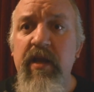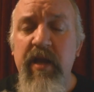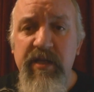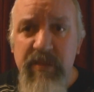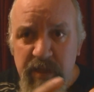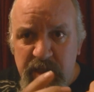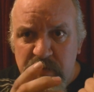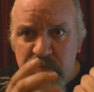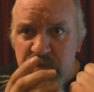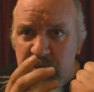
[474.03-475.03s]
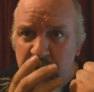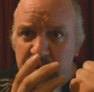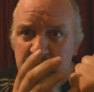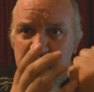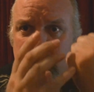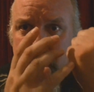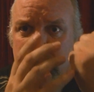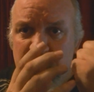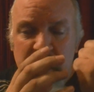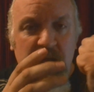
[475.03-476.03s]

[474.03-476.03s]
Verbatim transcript: You know, it's it's you know, it's,